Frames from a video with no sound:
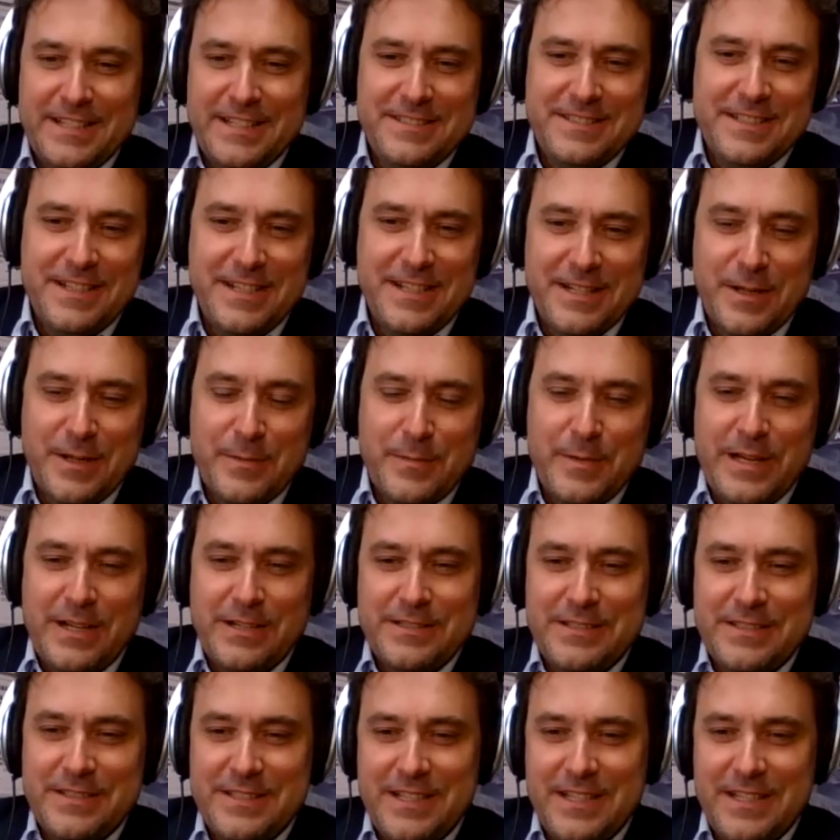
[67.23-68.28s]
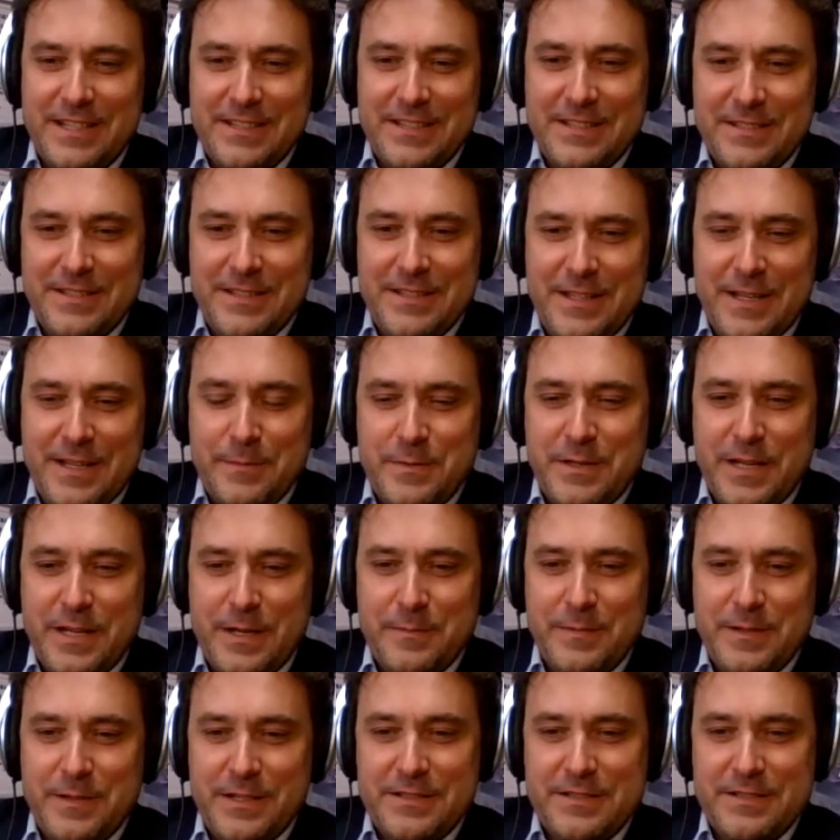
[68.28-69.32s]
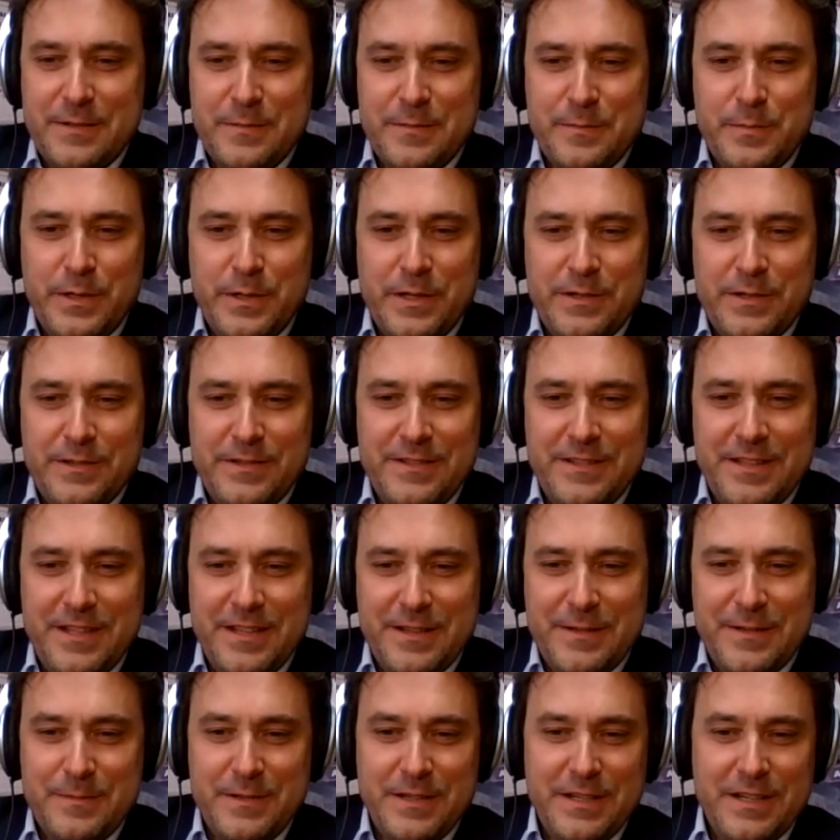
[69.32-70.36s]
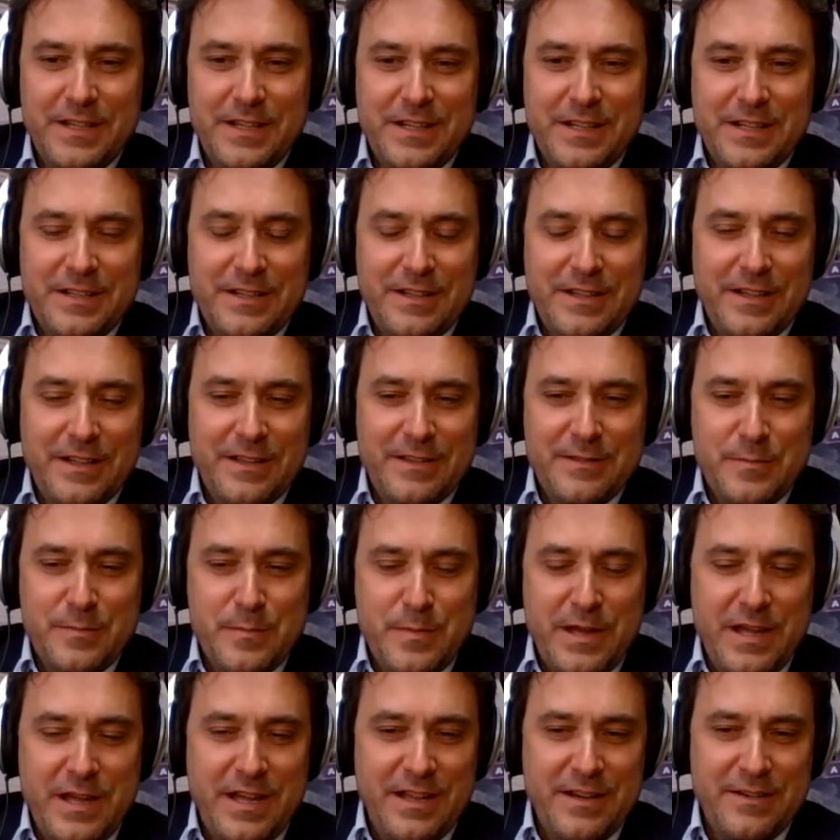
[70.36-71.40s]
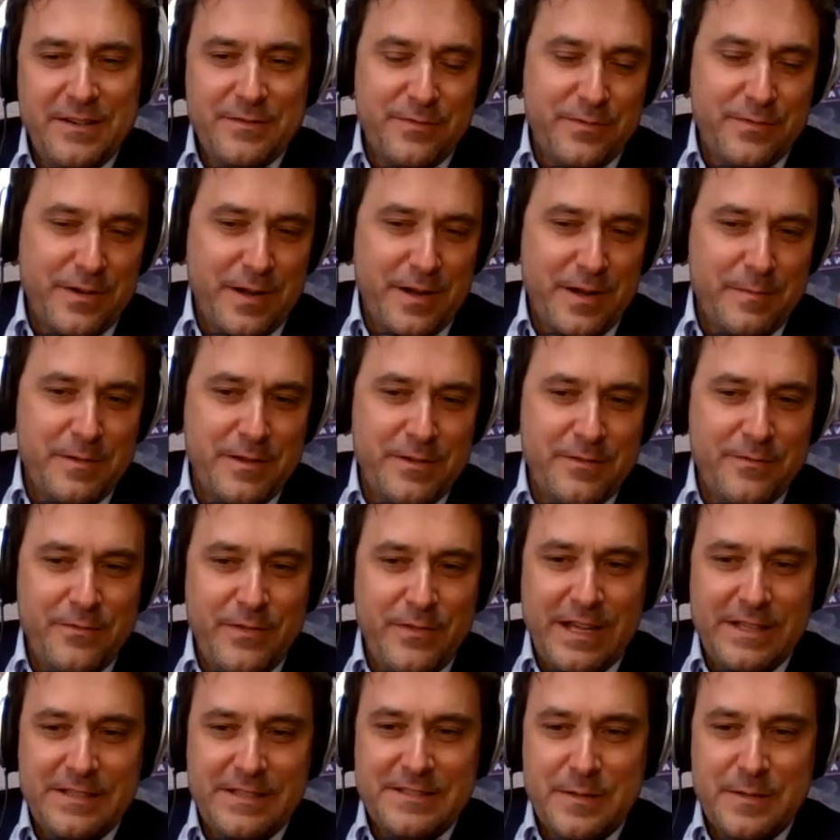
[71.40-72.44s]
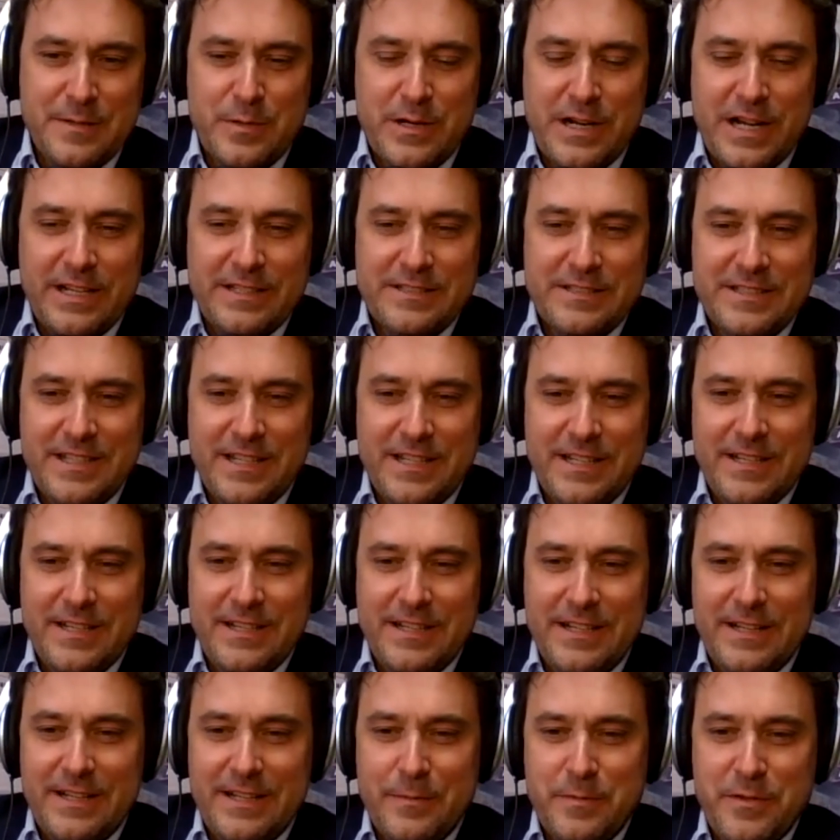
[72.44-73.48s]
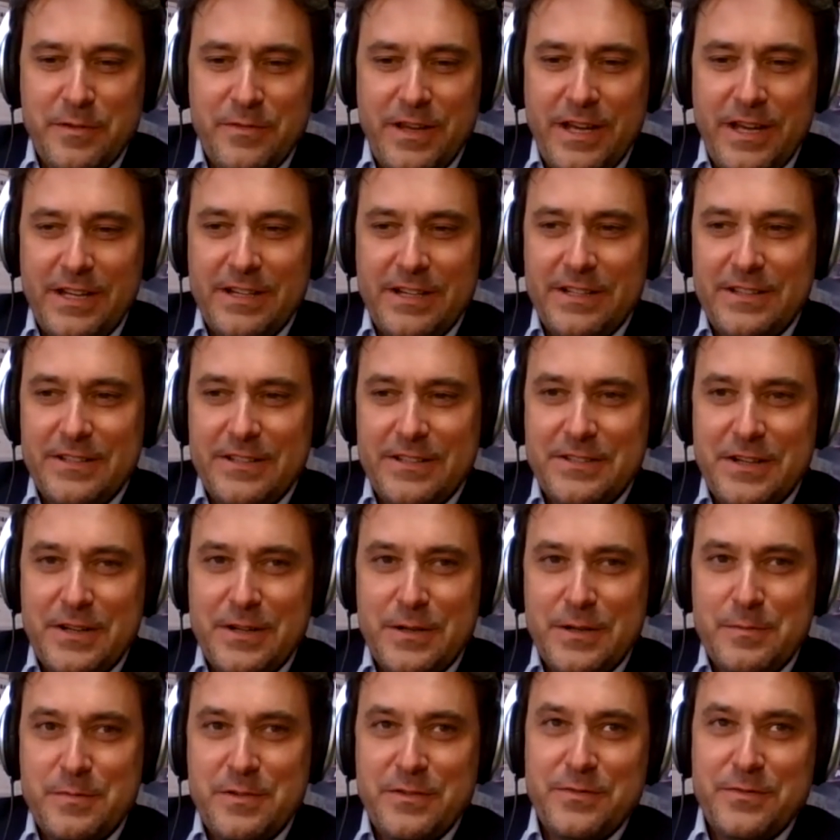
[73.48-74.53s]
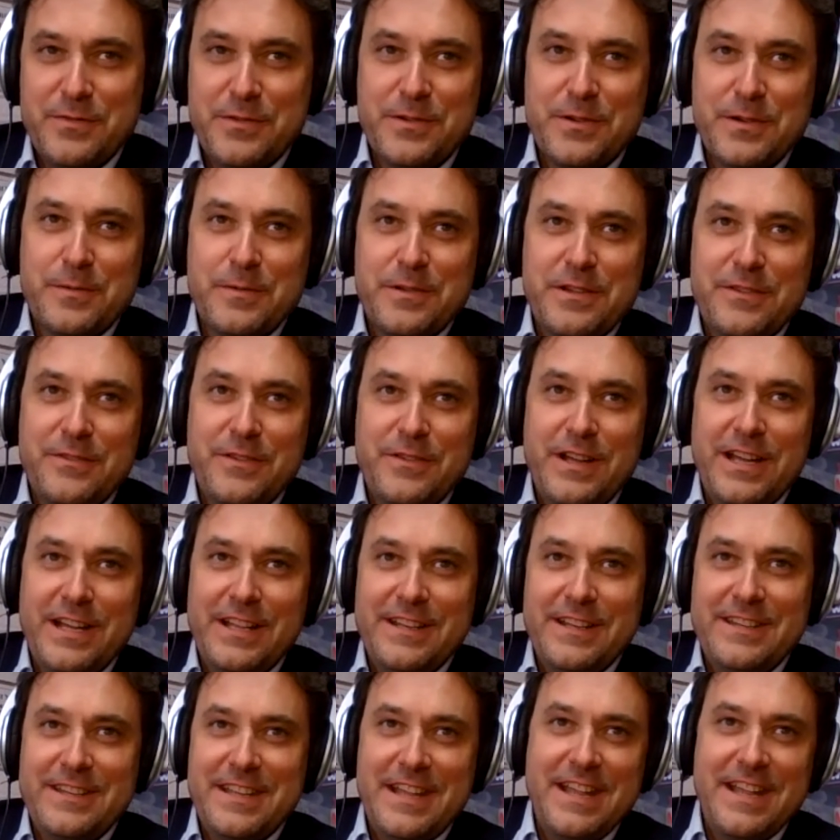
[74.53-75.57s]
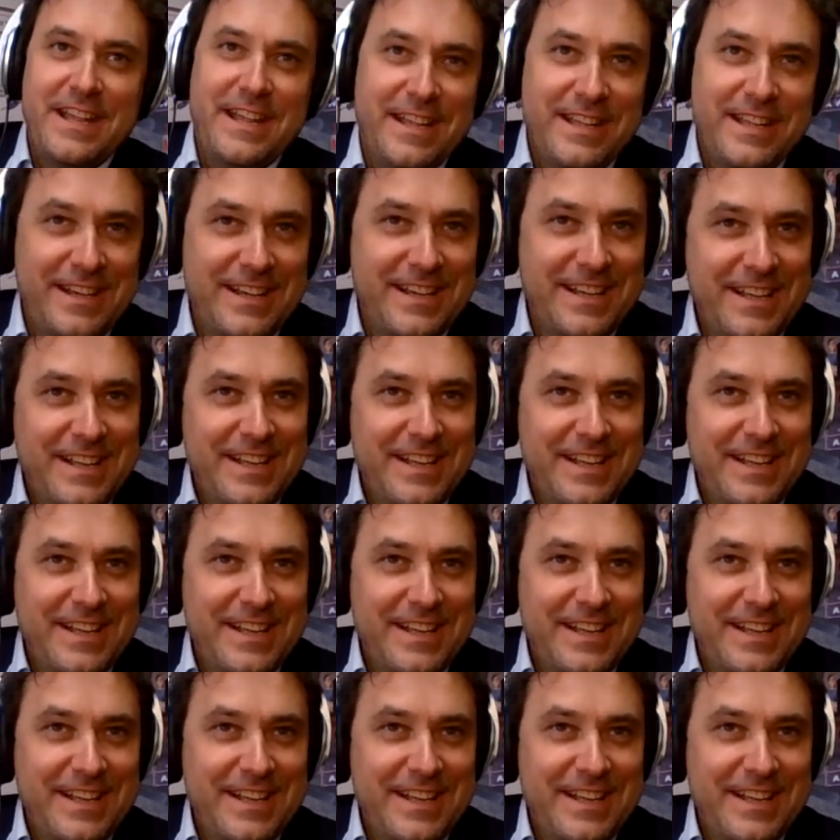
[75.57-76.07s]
to talk about the upcoming symposium is Ben from Invest Nebraska. We've had on the show before. We've had Dan,